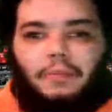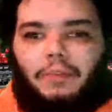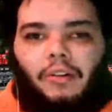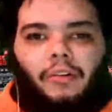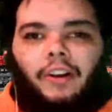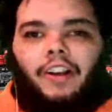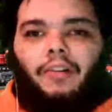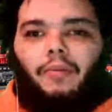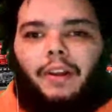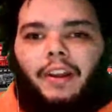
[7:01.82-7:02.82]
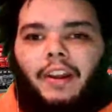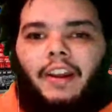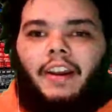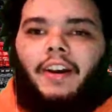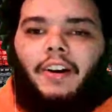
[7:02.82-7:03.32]
program with
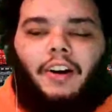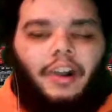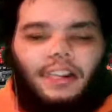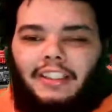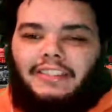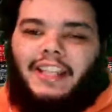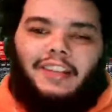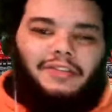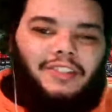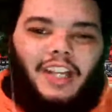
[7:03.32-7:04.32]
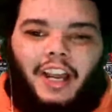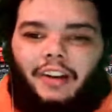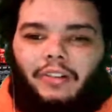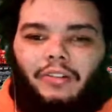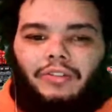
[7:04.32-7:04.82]
all these national
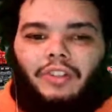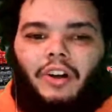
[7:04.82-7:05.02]
titles,